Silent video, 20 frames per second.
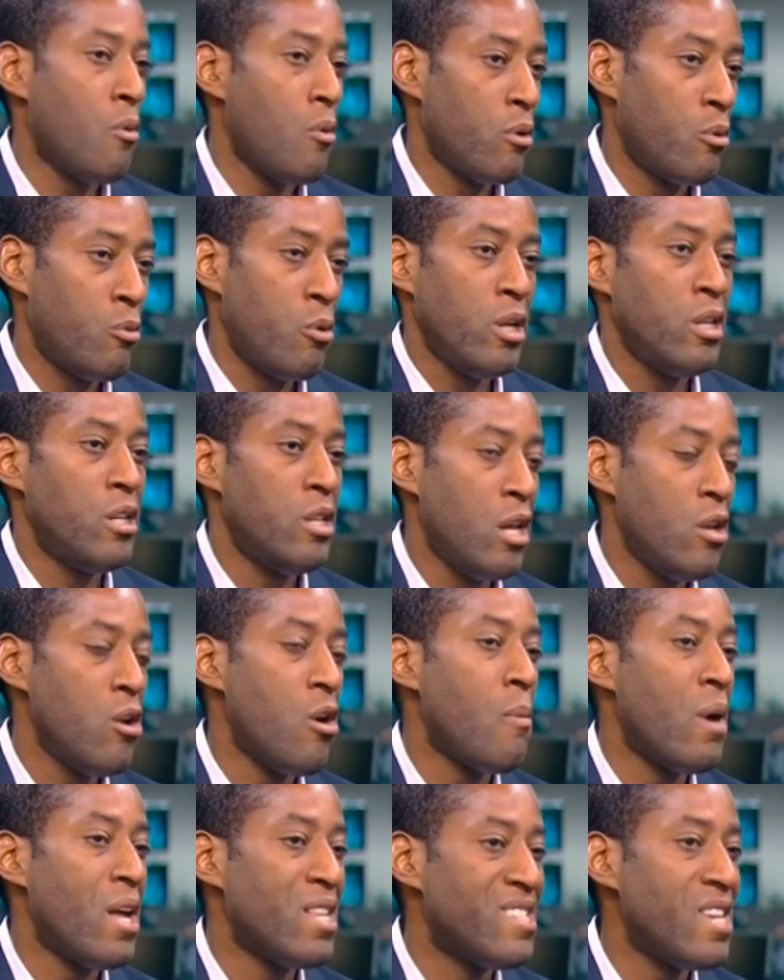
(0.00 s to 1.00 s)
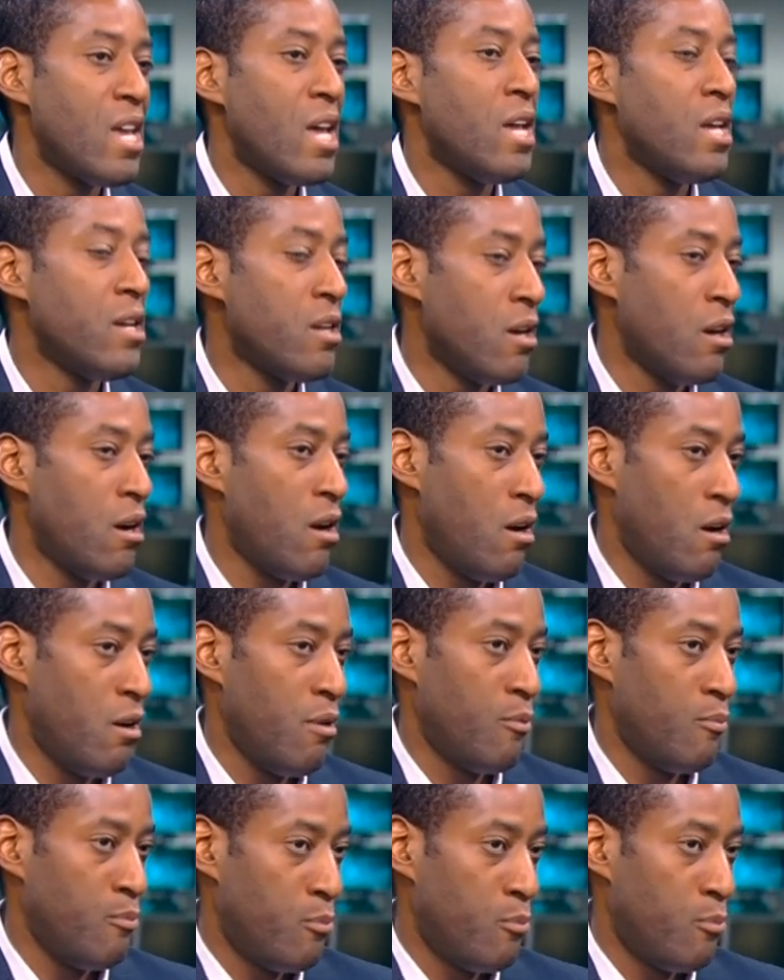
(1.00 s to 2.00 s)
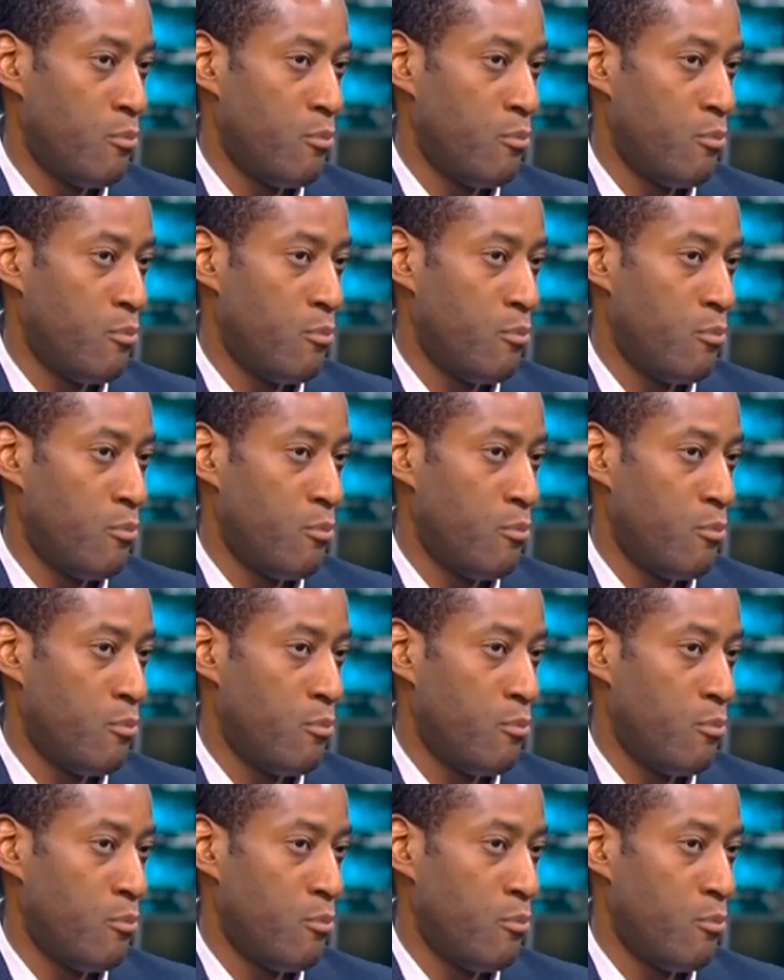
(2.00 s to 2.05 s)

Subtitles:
know, Guido Mantega of...